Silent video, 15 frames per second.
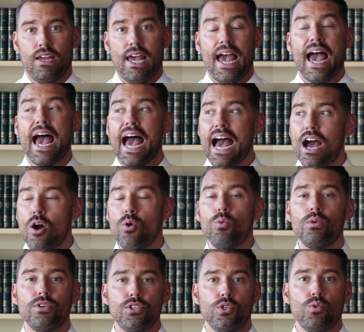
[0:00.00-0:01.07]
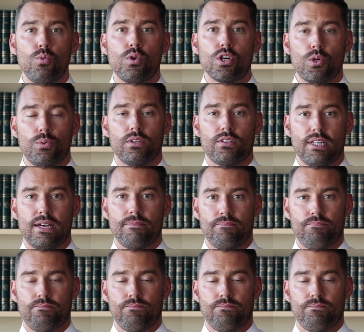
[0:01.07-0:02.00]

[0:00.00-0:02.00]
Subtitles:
How will you work with them?